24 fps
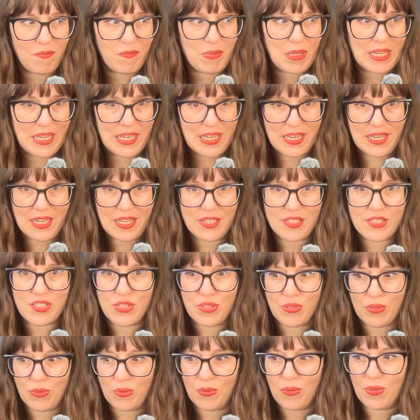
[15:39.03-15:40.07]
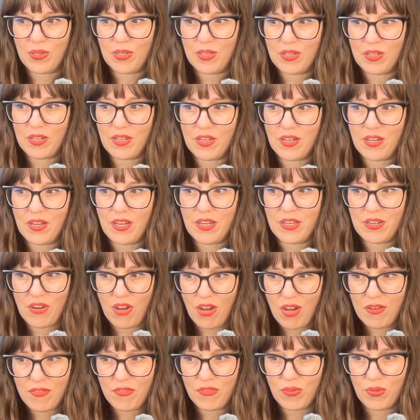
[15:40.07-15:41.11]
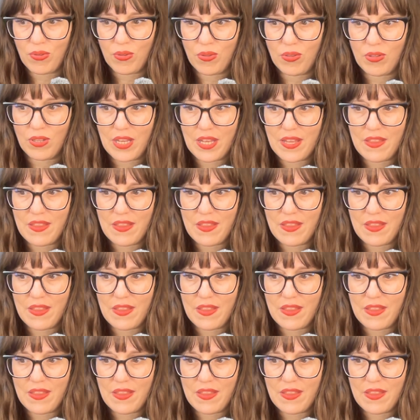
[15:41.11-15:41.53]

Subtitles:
beginning to a novel.